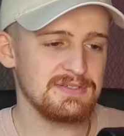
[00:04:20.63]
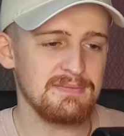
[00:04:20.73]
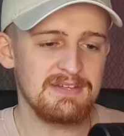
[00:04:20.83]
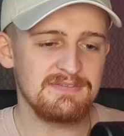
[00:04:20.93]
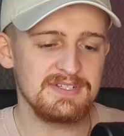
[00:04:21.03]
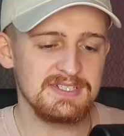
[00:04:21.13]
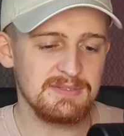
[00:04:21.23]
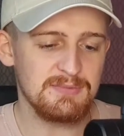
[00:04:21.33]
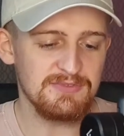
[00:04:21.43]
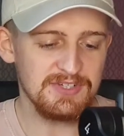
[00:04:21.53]
made for this.
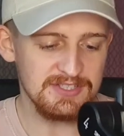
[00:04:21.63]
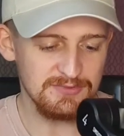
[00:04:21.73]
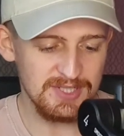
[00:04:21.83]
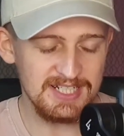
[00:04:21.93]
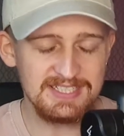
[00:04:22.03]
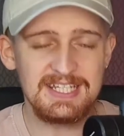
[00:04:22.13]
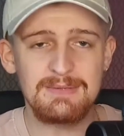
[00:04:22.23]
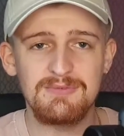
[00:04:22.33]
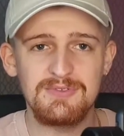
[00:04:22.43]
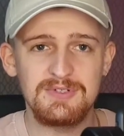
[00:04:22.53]
It provides really
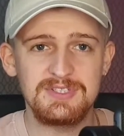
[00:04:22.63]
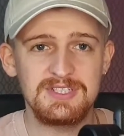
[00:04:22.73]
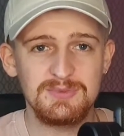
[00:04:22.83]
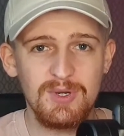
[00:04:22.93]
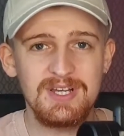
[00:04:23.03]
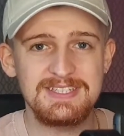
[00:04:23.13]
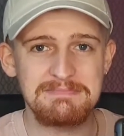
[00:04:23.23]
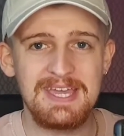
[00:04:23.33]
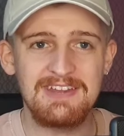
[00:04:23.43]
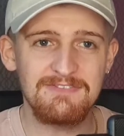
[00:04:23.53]
stable footage. It's what it's
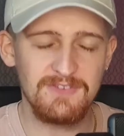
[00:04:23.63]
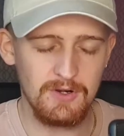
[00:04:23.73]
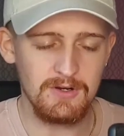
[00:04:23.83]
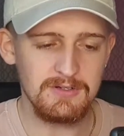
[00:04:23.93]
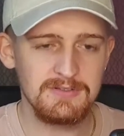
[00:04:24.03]
made for.